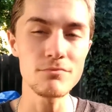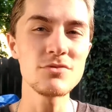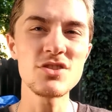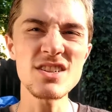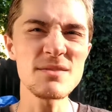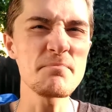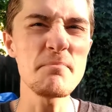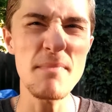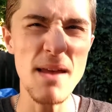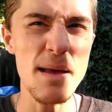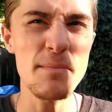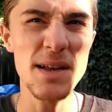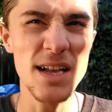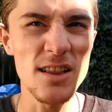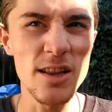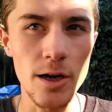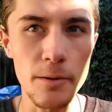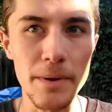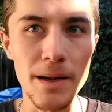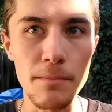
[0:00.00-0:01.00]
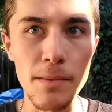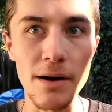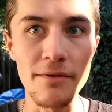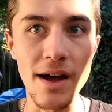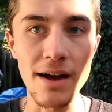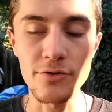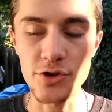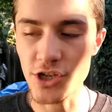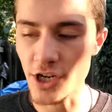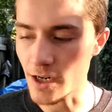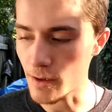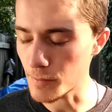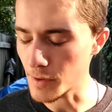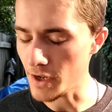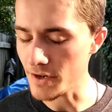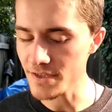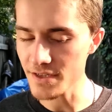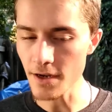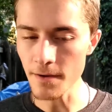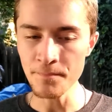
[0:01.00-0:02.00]
just maybe a little bit above average. I could
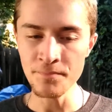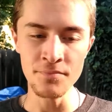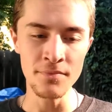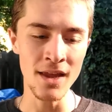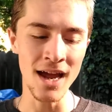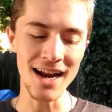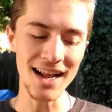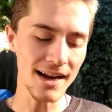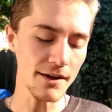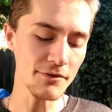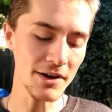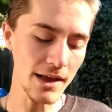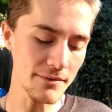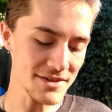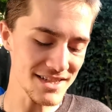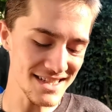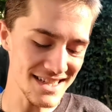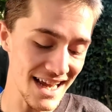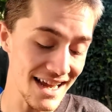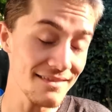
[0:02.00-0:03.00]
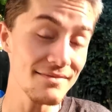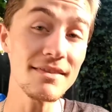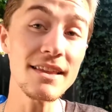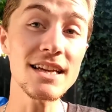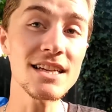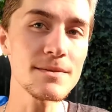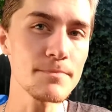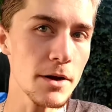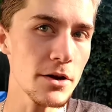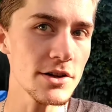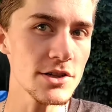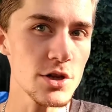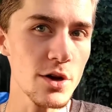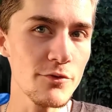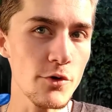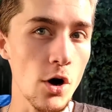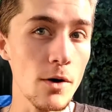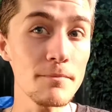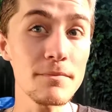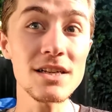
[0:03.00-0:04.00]
play on stuff. And I definitely have to say the experience
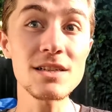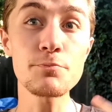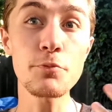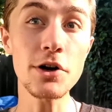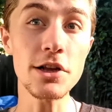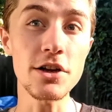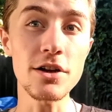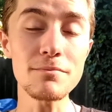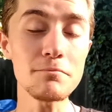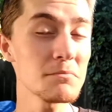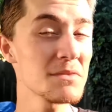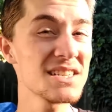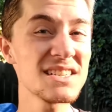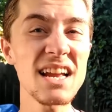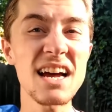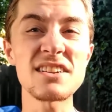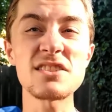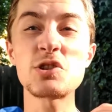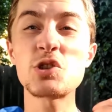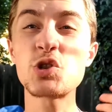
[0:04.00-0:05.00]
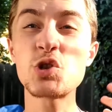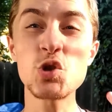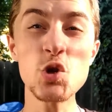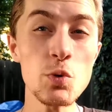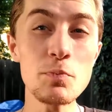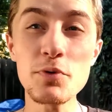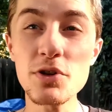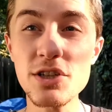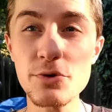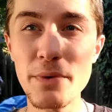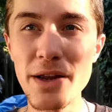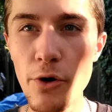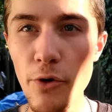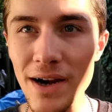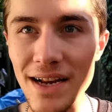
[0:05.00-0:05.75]
overall is pretty good. It's not super sweet